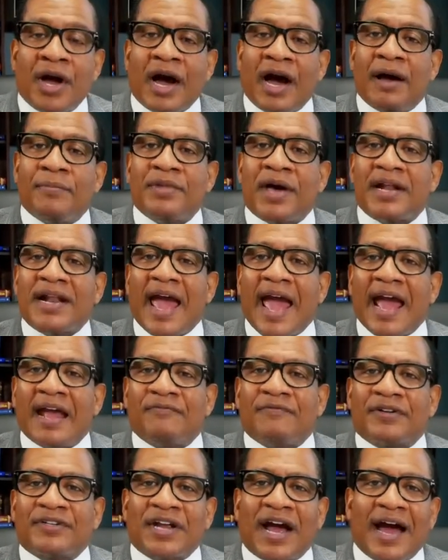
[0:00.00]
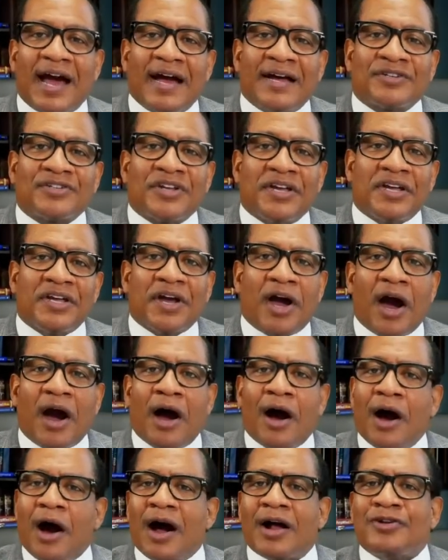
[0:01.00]
I'm not advertising
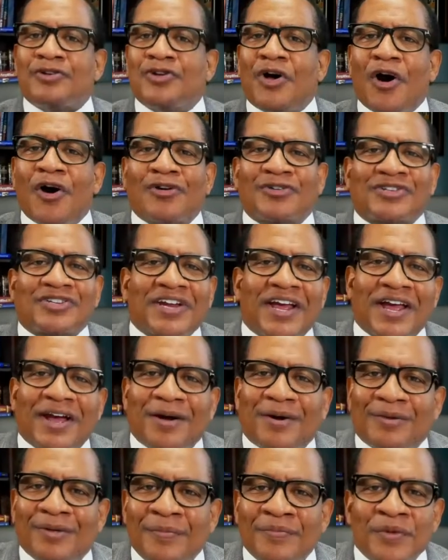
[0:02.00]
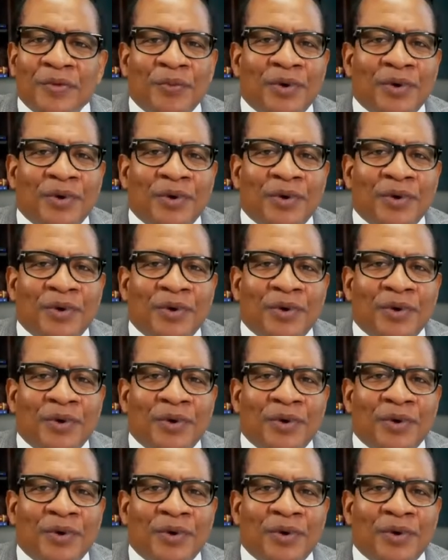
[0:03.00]
a hot dog sale.